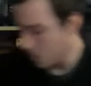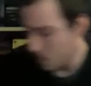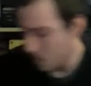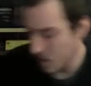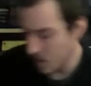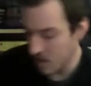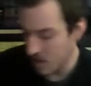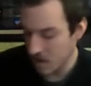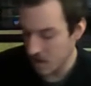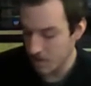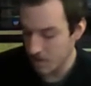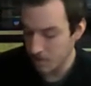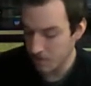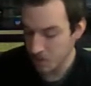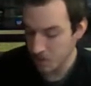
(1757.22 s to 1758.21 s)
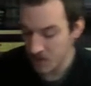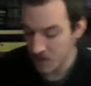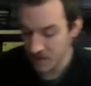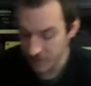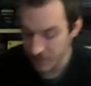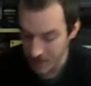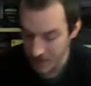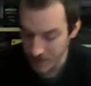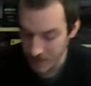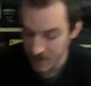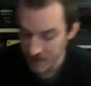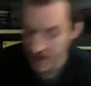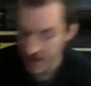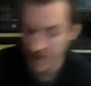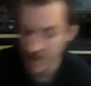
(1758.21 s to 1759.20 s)
And got this from my buddy
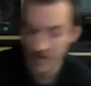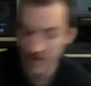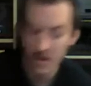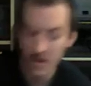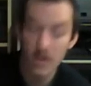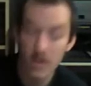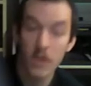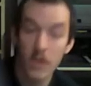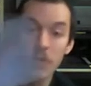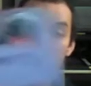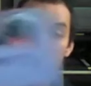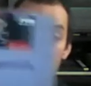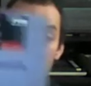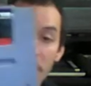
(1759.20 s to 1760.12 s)
Kevin. Super